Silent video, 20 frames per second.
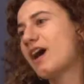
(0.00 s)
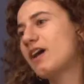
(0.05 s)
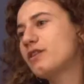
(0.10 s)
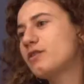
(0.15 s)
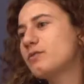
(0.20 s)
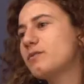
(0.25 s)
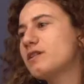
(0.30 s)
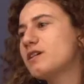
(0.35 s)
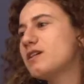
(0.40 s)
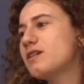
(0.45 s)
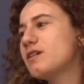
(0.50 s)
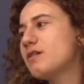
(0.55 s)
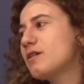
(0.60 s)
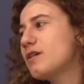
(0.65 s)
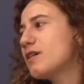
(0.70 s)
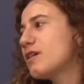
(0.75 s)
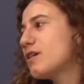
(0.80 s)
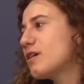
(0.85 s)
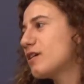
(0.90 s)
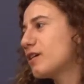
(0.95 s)
How do we
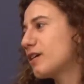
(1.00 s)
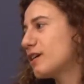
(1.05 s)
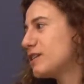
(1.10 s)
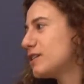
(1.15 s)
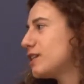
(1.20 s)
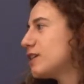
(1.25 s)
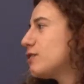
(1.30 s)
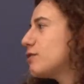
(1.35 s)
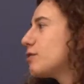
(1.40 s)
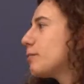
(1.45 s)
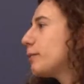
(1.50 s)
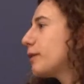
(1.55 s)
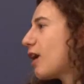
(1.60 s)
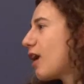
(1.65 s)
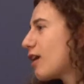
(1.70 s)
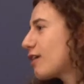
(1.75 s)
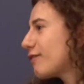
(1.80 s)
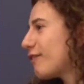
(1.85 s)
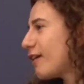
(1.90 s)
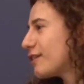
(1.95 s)
continue to
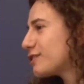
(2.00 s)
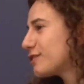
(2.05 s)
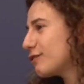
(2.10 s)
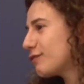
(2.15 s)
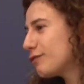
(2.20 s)
block fossil